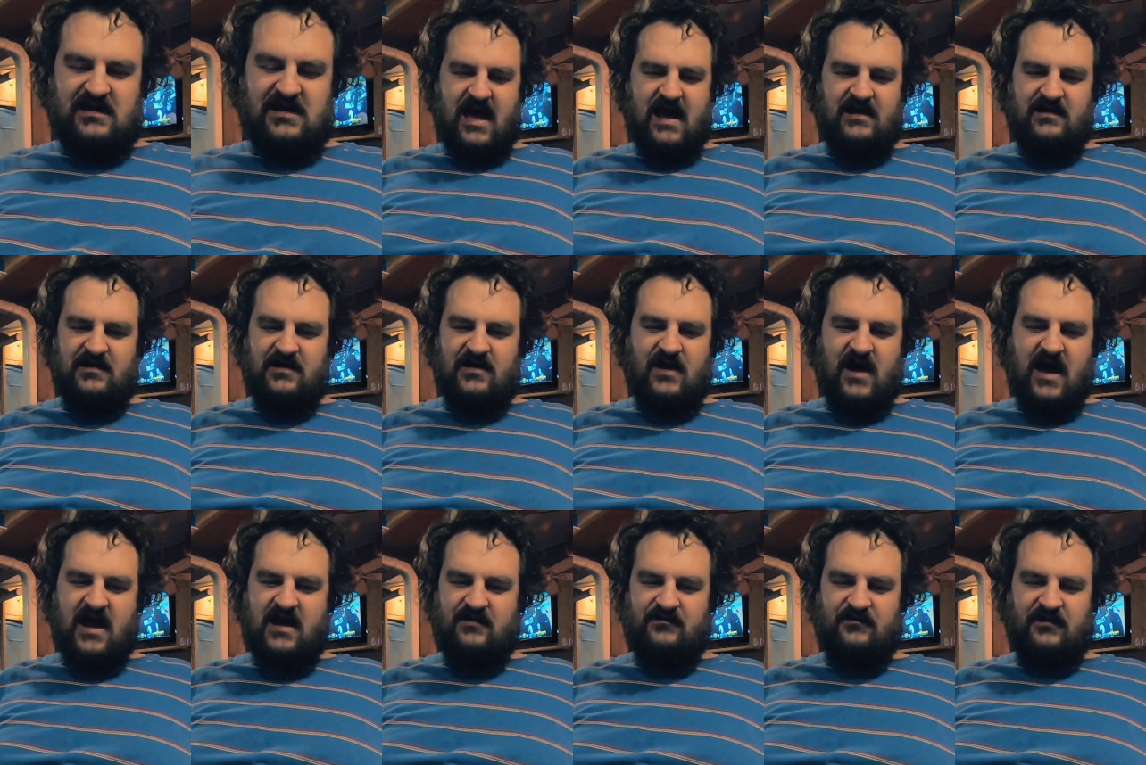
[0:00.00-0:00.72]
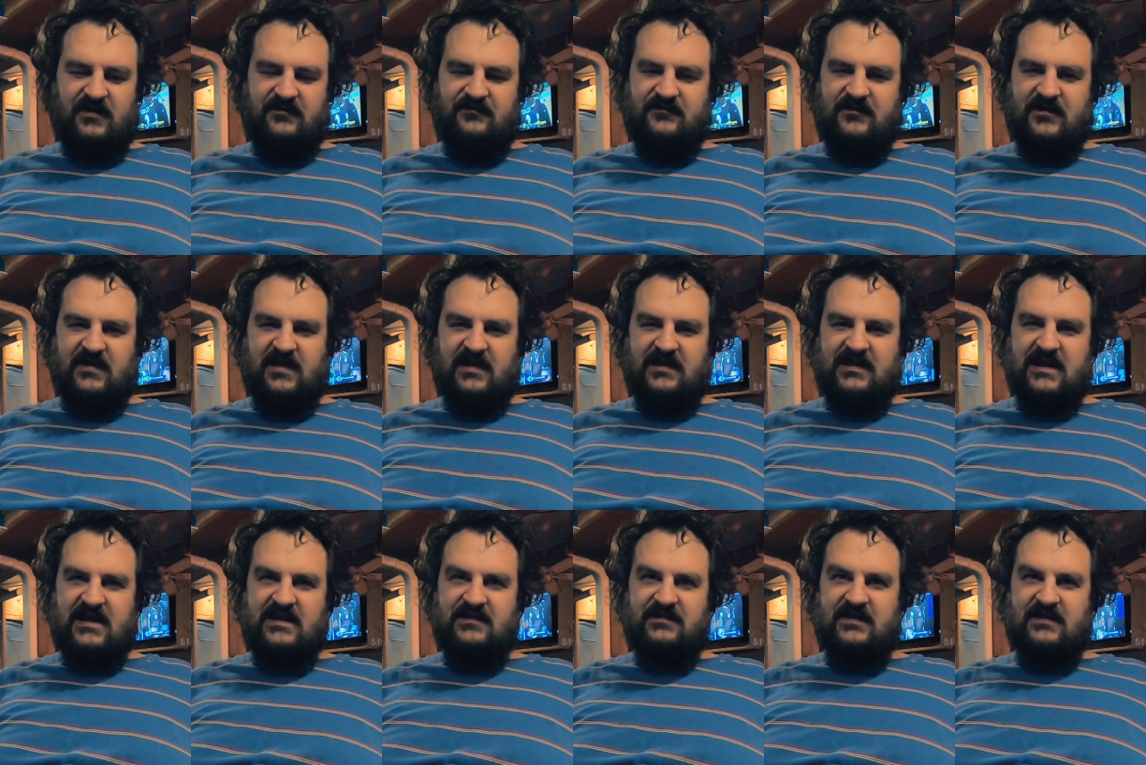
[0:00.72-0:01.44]
I don't know. I don't really feel
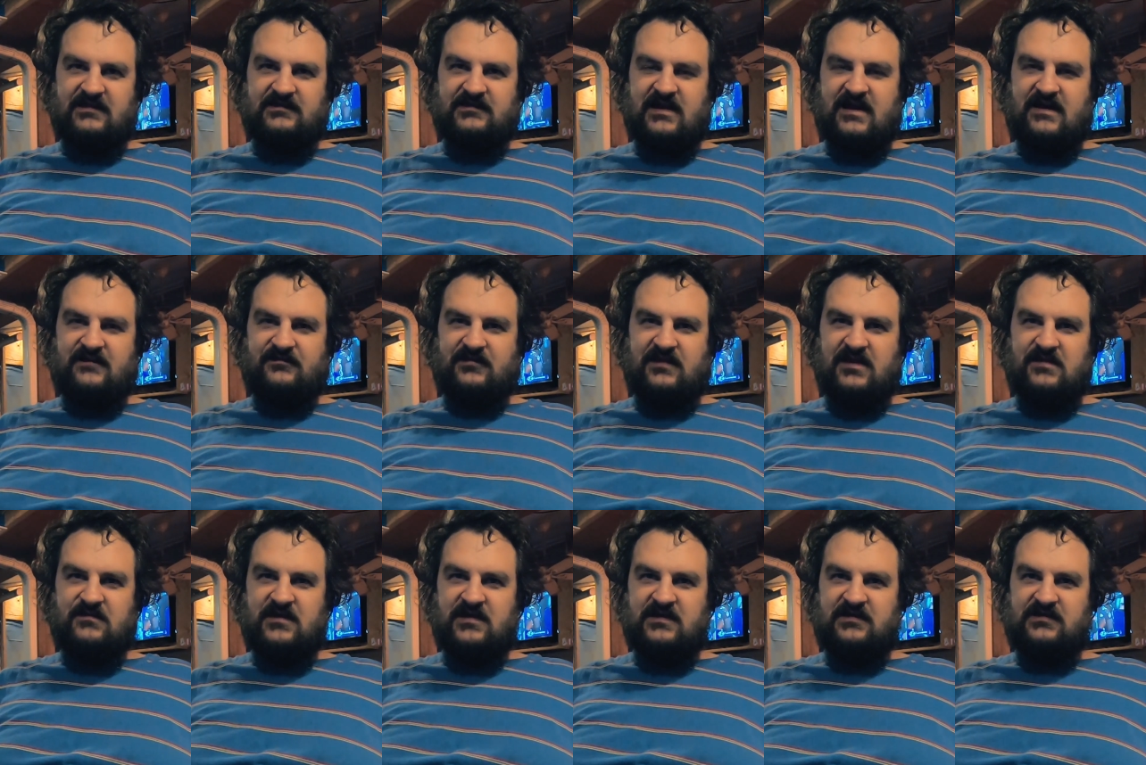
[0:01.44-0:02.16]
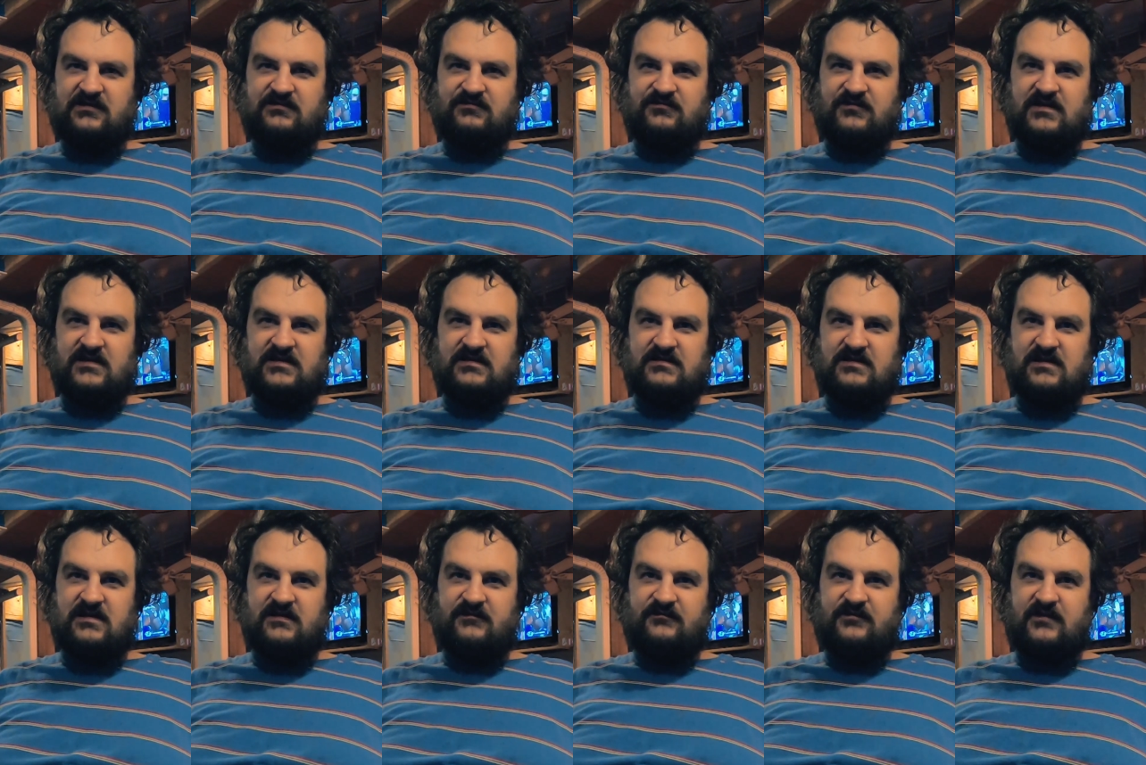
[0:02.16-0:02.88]
like anything's off limits
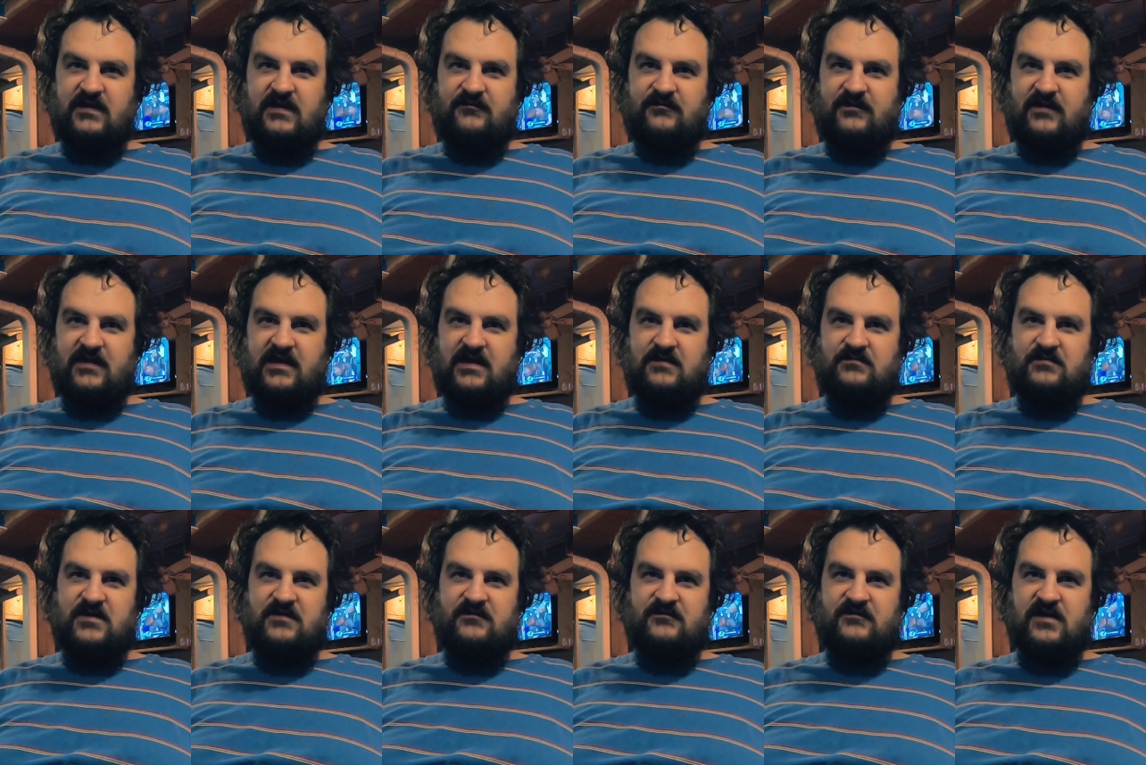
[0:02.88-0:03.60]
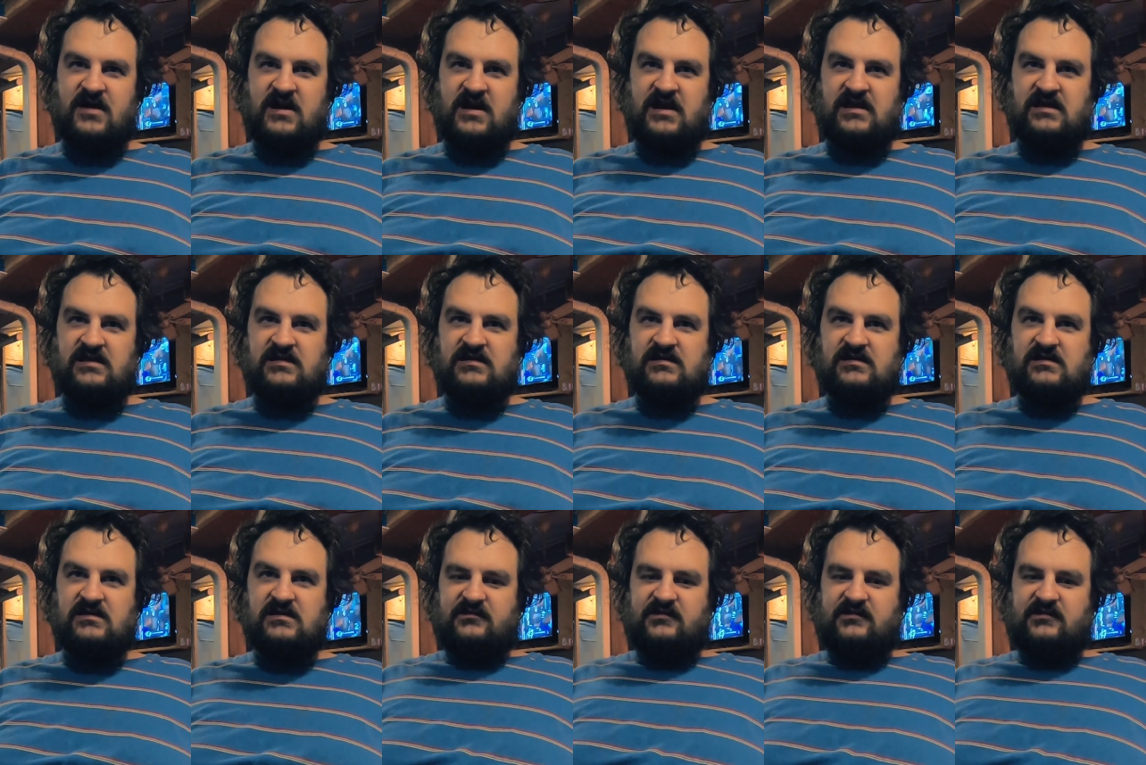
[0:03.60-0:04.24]
if it can be funny.